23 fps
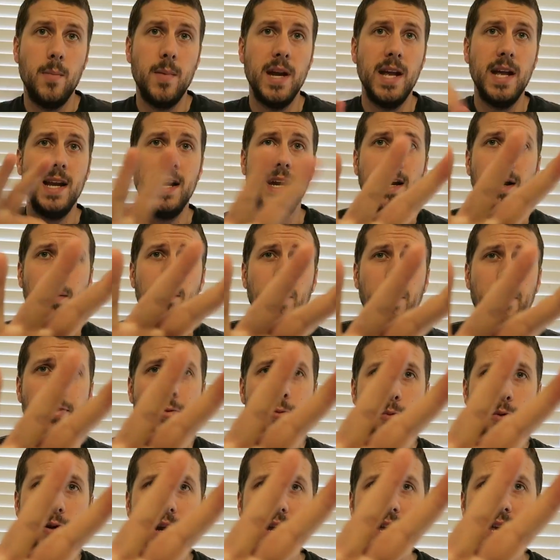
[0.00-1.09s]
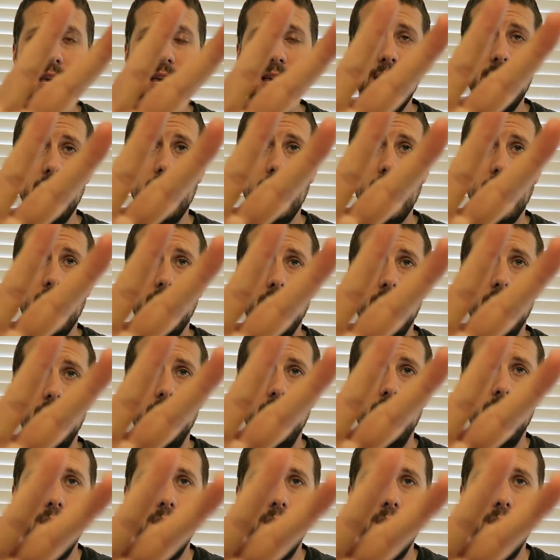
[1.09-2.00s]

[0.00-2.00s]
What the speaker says: Coming in at number 3,